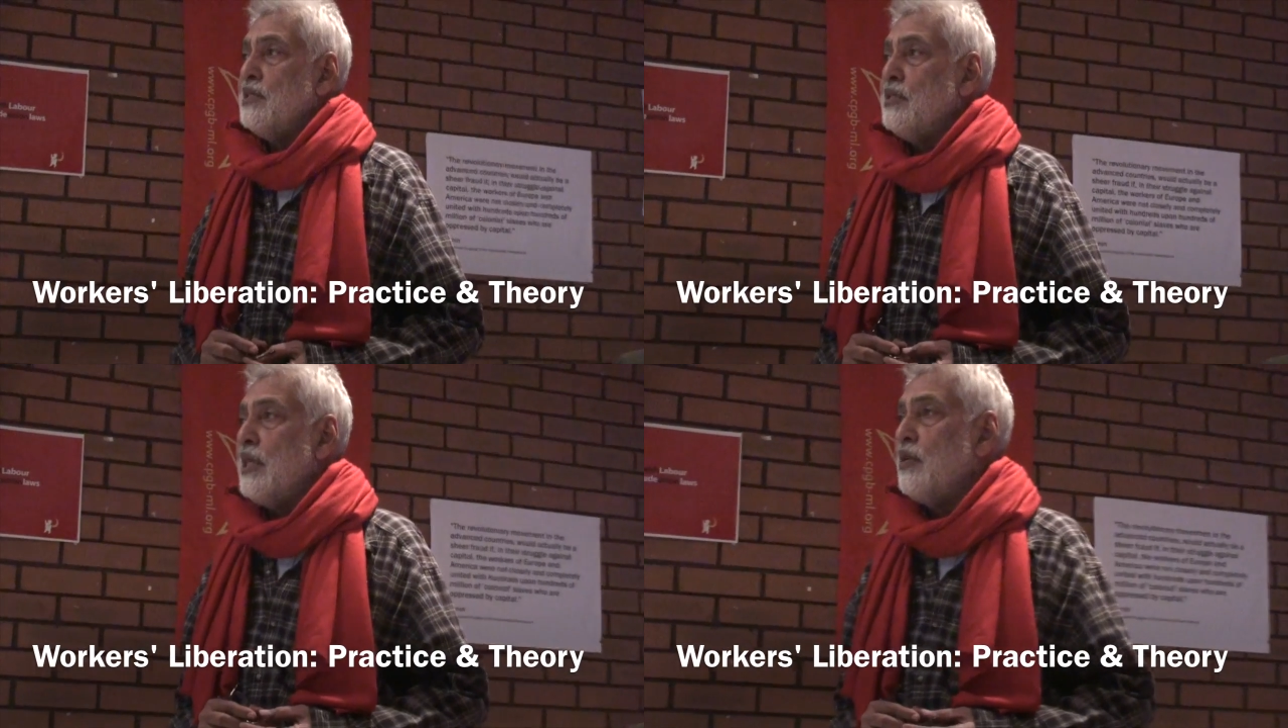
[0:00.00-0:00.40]

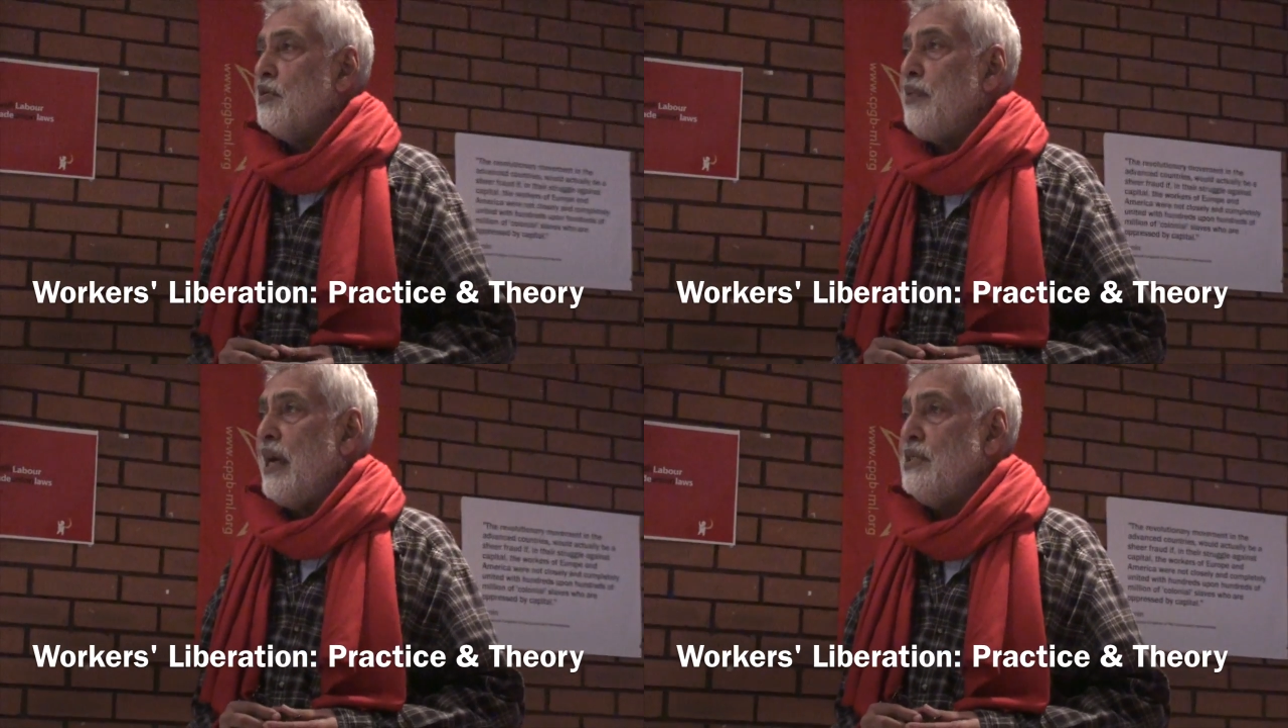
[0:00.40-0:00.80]
to say
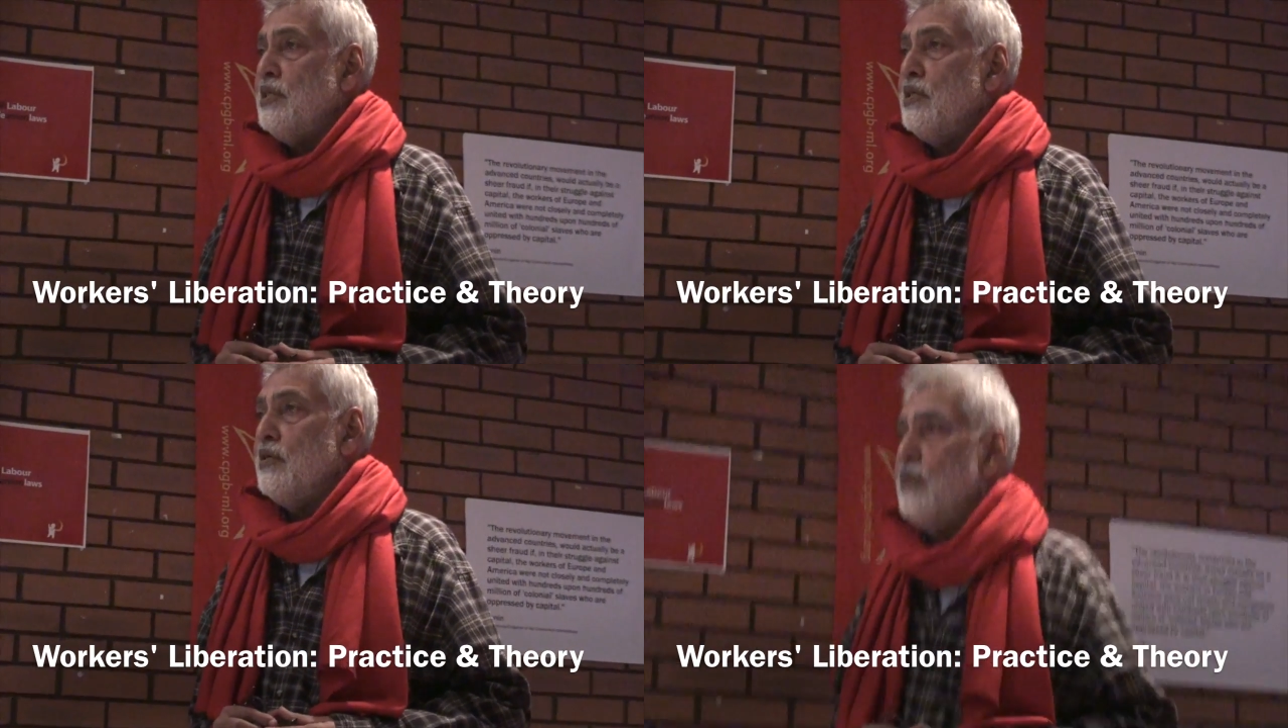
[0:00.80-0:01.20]
goodbye
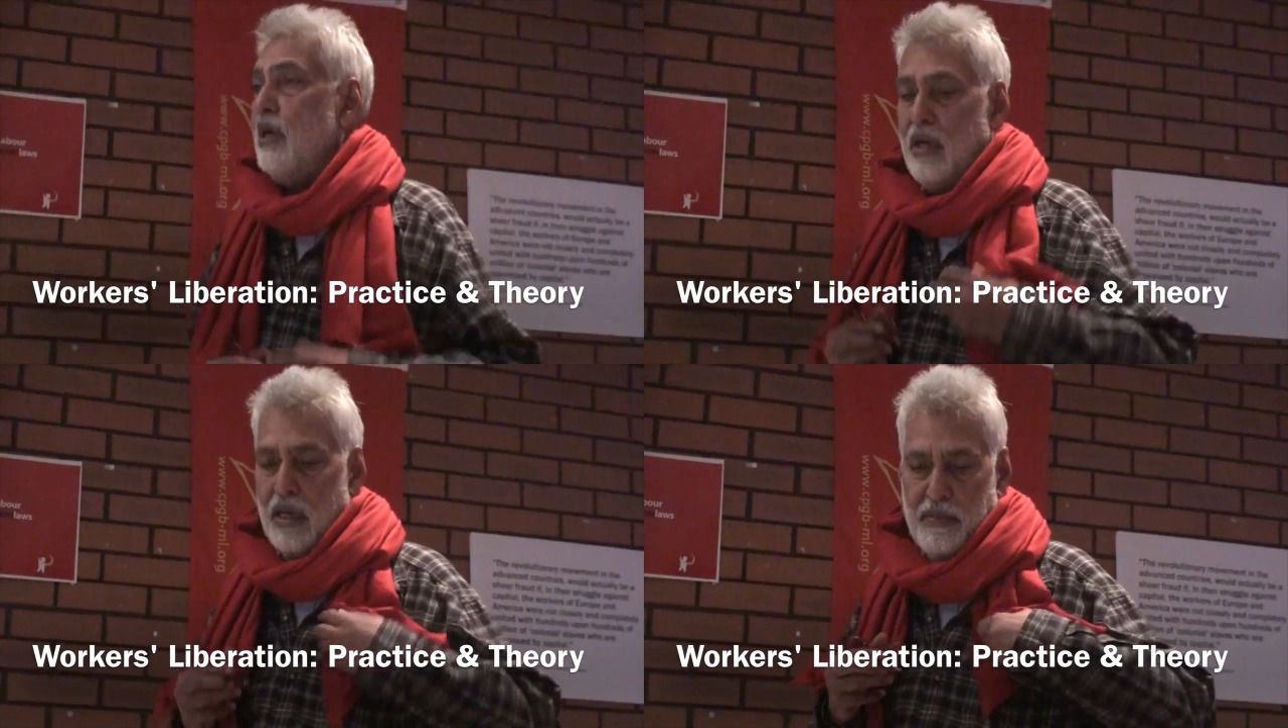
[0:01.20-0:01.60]
to you
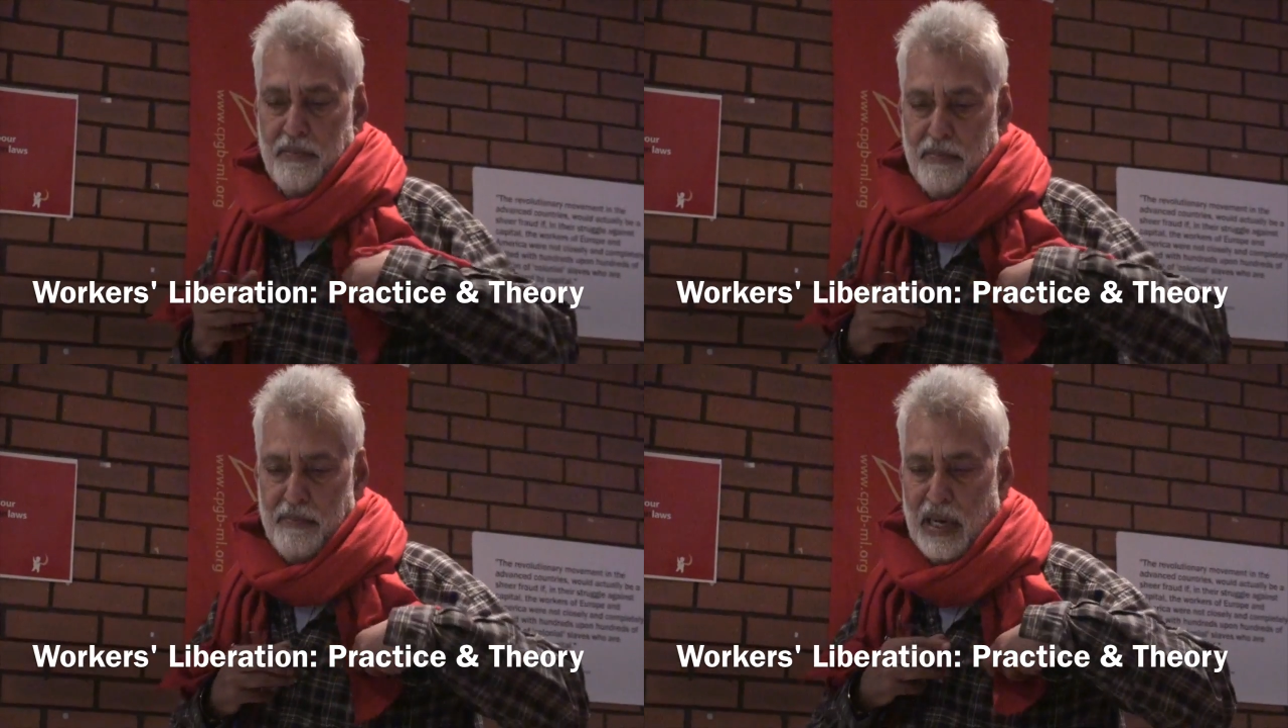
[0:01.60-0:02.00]

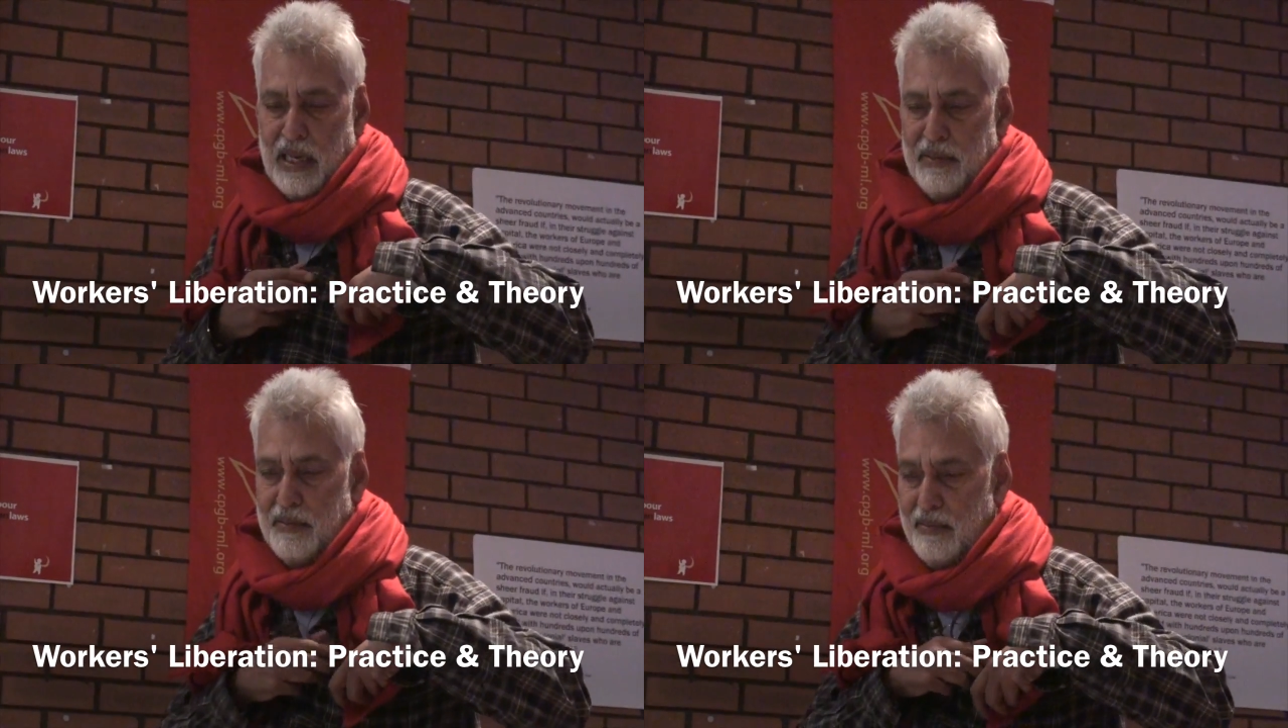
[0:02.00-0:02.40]
by